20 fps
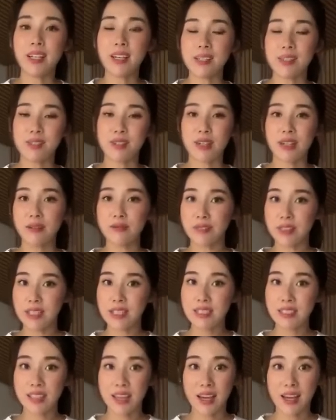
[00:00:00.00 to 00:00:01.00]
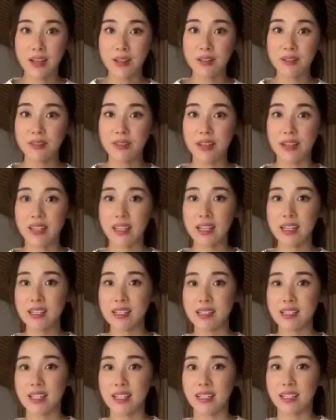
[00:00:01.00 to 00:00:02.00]
tights you can't really tell I
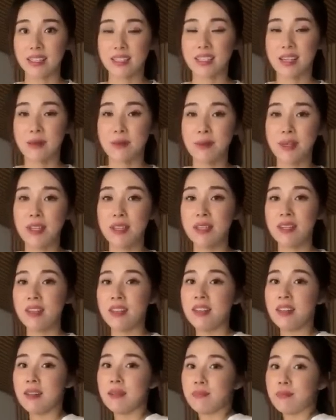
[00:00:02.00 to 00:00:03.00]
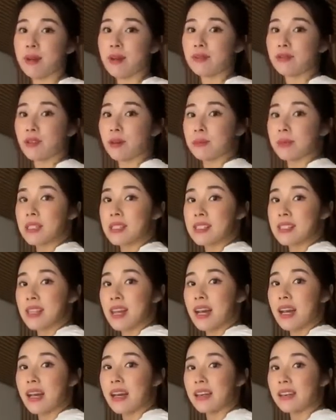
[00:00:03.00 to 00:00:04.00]
guess like the tummy but from the
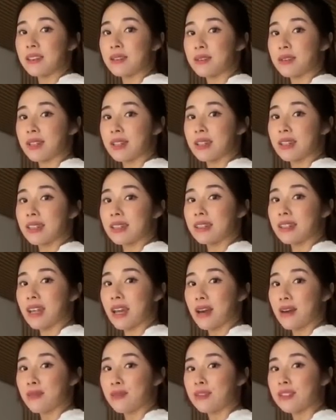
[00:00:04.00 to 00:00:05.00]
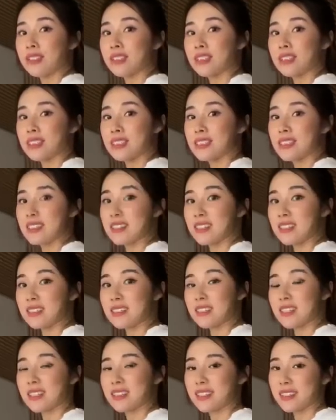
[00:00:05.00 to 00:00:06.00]
side you can definitely see
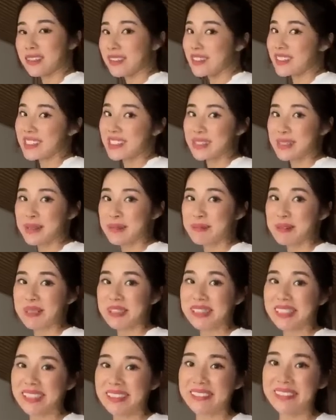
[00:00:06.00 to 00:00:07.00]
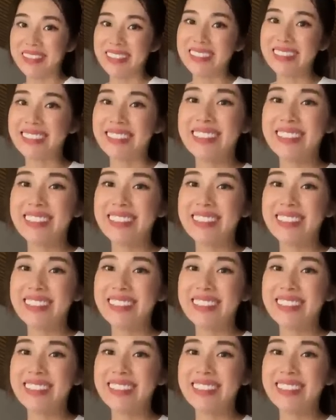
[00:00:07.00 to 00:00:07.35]
that there is a small tummy.